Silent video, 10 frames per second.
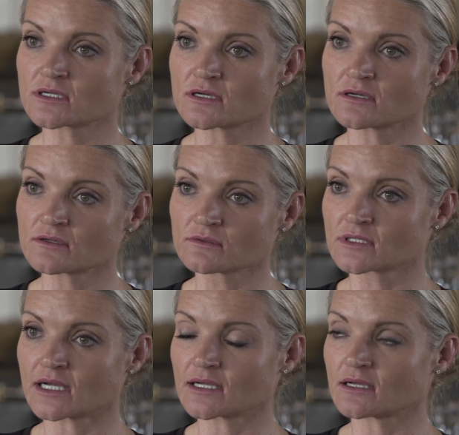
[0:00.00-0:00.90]
go all
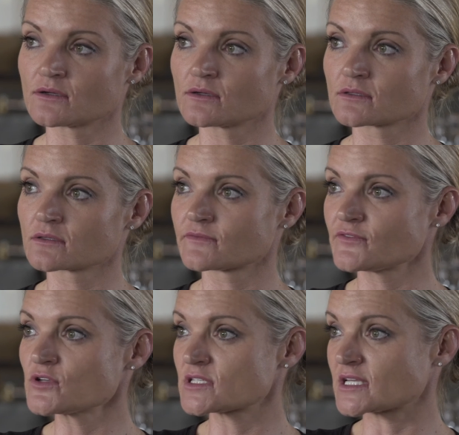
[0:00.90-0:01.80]
gung on the
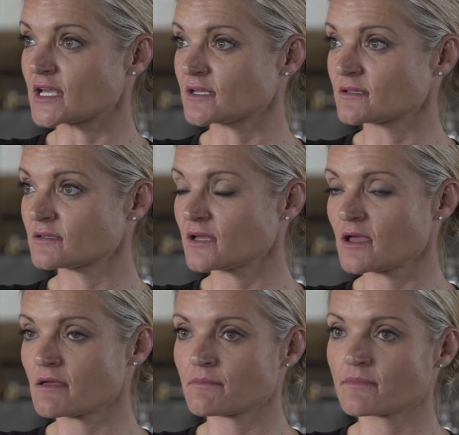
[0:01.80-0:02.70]
first day.
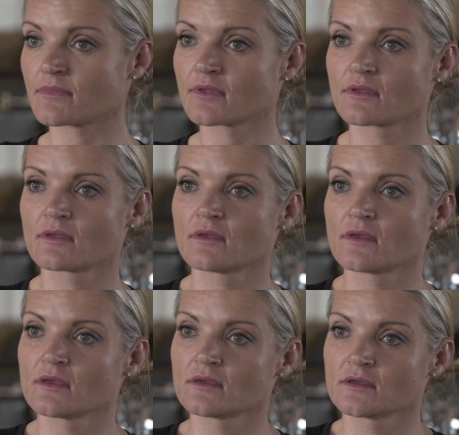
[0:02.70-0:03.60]
Um,
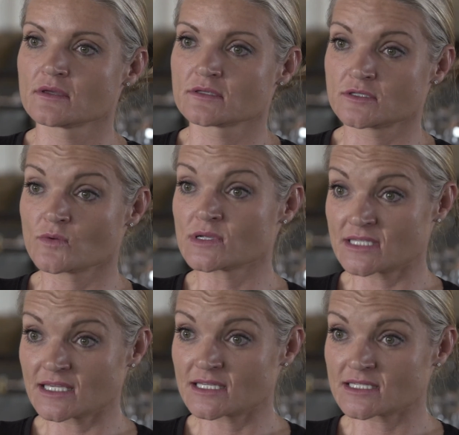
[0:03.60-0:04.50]
so
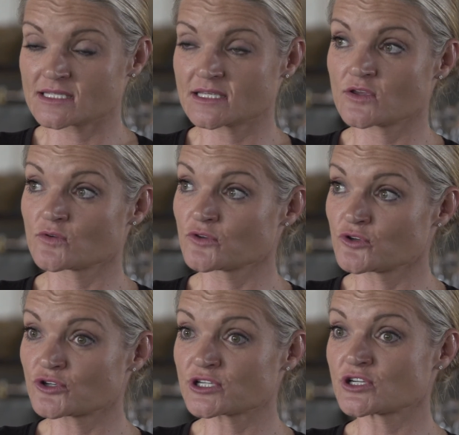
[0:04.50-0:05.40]
once again, as I say, your
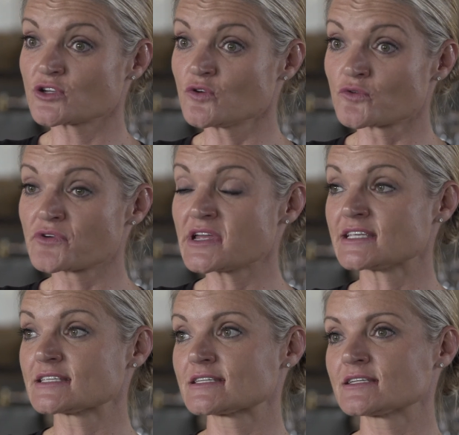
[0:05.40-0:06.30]
nutrition, your
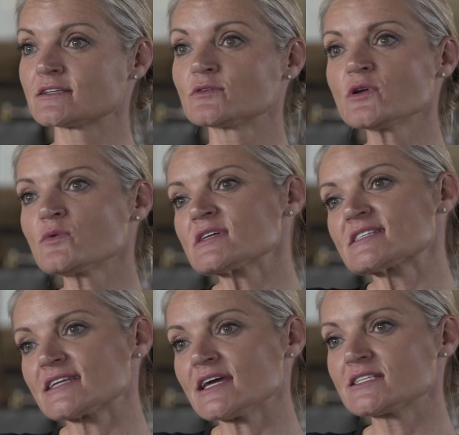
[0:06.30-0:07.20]
rest. We always
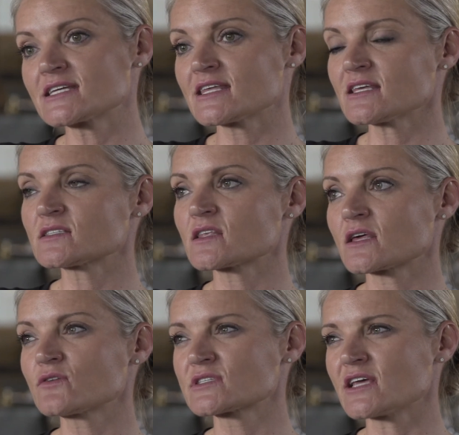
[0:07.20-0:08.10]
stay together, so
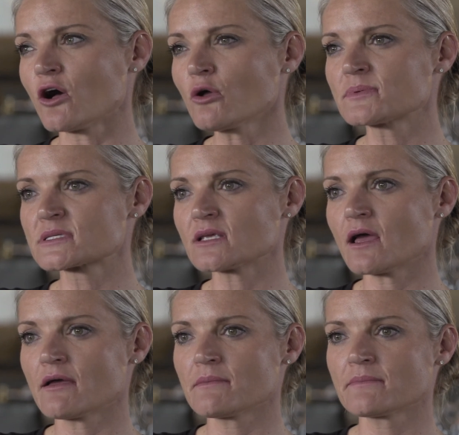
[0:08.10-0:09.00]
that also helps.
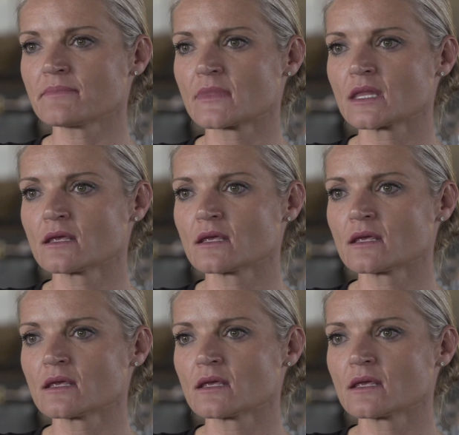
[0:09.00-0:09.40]
Um,